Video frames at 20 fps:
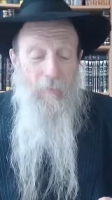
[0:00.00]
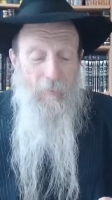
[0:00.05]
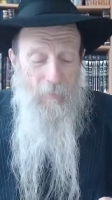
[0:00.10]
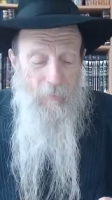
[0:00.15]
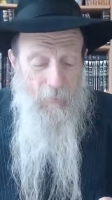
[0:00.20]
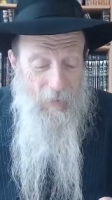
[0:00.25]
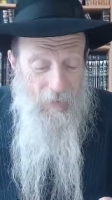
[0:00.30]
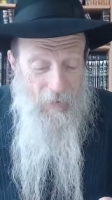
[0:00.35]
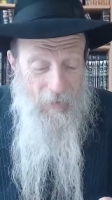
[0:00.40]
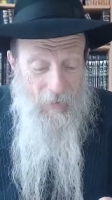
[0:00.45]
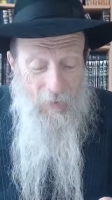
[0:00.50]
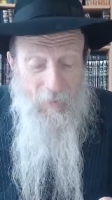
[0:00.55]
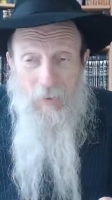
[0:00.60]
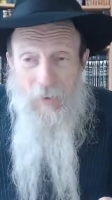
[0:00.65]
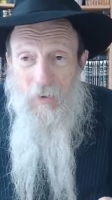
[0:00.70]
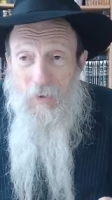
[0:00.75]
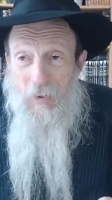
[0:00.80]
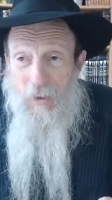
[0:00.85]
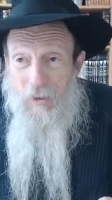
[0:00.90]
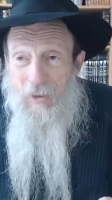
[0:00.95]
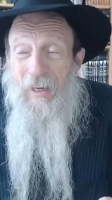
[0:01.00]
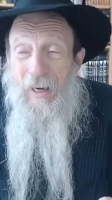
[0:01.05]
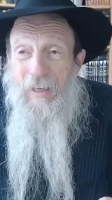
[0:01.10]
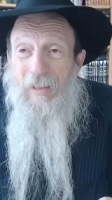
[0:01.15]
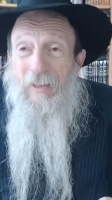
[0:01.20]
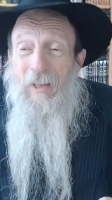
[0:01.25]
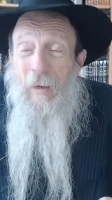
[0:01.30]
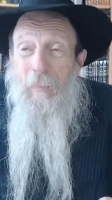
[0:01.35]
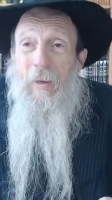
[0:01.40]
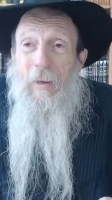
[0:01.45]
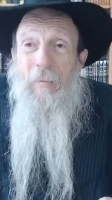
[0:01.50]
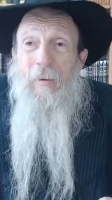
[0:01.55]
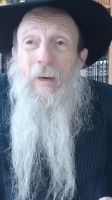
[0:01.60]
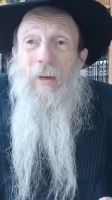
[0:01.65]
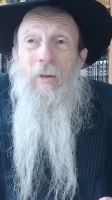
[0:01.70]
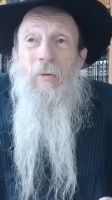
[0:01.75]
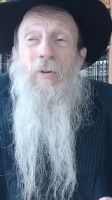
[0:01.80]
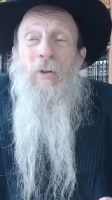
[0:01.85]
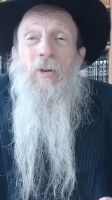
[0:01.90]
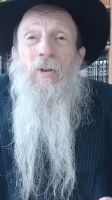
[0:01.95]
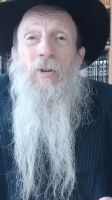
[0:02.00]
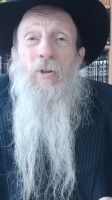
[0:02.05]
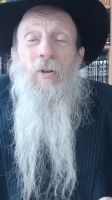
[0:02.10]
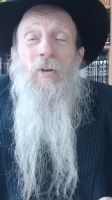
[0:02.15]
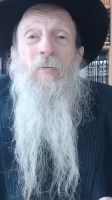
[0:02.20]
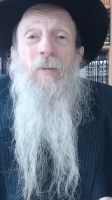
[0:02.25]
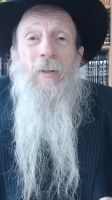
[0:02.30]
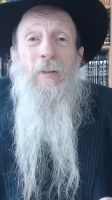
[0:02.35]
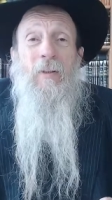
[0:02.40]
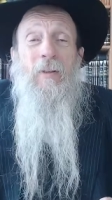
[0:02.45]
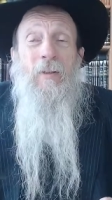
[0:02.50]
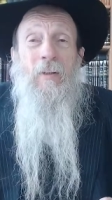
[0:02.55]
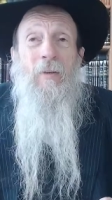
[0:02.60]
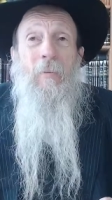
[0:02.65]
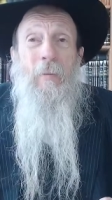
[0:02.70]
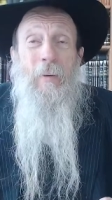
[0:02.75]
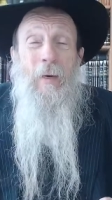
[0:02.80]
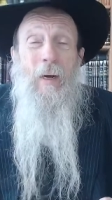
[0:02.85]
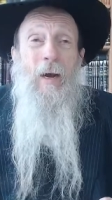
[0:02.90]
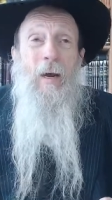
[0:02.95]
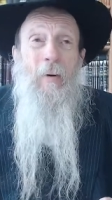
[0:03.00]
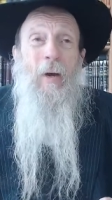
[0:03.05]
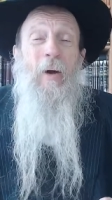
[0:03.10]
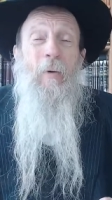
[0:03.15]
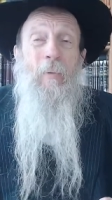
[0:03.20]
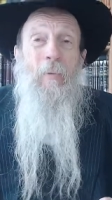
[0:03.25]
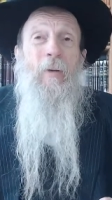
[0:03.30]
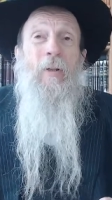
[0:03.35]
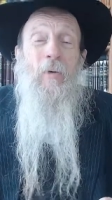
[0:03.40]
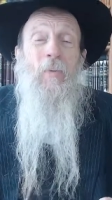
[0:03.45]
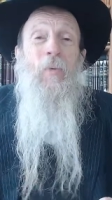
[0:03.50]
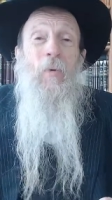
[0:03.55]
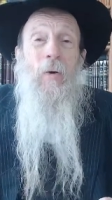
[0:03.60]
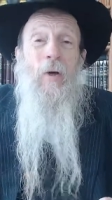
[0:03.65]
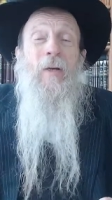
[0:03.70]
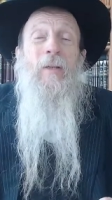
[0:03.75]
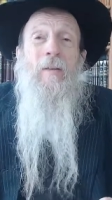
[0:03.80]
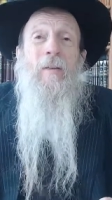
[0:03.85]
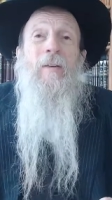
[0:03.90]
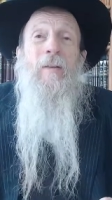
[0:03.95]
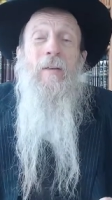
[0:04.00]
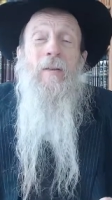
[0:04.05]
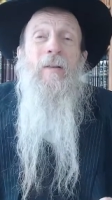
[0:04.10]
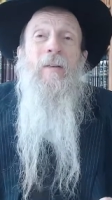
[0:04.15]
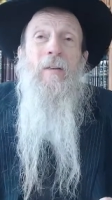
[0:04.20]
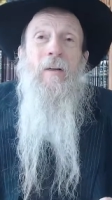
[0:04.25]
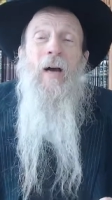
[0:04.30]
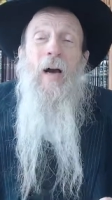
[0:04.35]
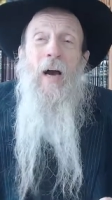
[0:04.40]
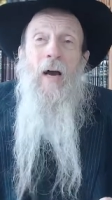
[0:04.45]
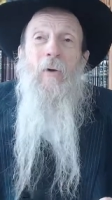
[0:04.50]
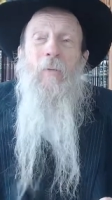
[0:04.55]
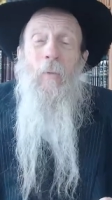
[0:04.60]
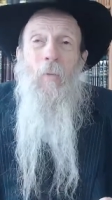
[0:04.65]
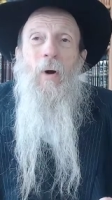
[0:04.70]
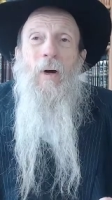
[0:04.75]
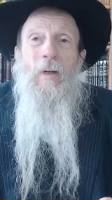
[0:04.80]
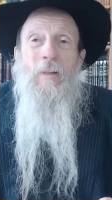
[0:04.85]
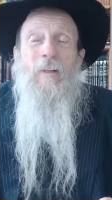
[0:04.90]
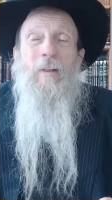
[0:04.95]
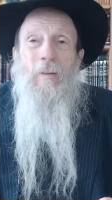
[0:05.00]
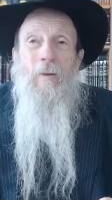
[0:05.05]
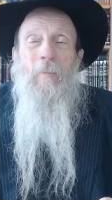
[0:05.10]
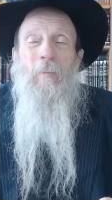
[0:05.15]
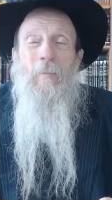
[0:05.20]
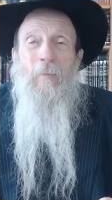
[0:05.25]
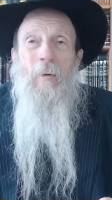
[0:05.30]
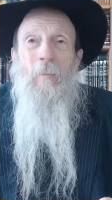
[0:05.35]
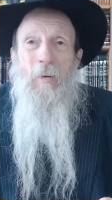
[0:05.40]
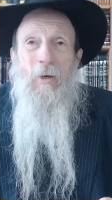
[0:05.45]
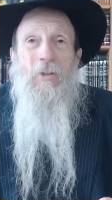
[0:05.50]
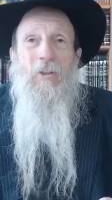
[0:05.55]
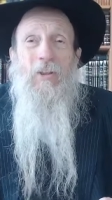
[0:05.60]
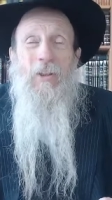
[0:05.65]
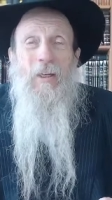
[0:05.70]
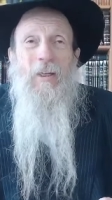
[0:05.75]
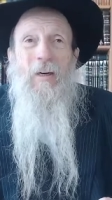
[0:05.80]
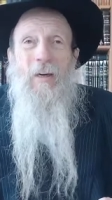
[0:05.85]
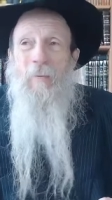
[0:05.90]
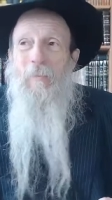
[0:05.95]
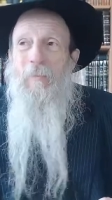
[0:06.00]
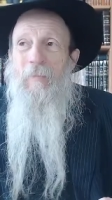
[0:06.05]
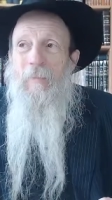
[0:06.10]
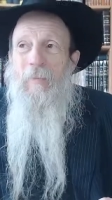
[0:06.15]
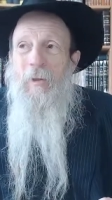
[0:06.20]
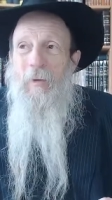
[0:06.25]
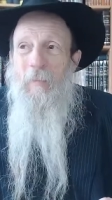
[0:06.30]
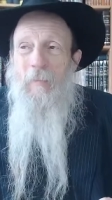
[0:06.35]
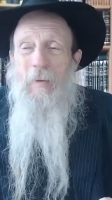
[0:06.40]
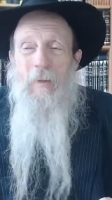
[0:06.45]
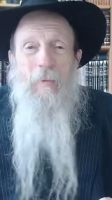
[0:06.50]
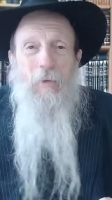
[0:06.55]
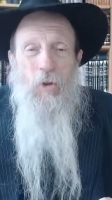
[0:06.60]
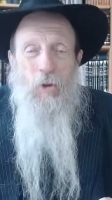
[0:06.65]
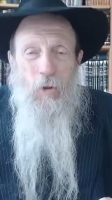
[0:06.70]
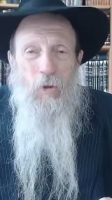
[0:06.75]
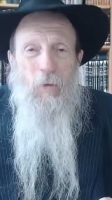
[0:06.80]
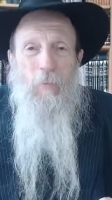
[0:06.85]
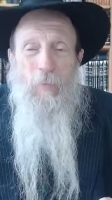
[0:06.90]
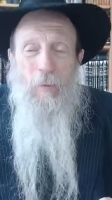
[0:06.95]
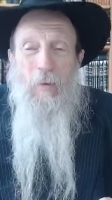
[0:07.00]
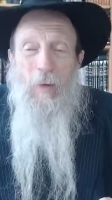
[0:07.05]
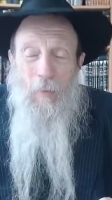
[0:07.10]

Please, listen. I, maybe I don't deserve it, you know, but I, I really want, I want the, the, the bus to come. You know, maybe it should be.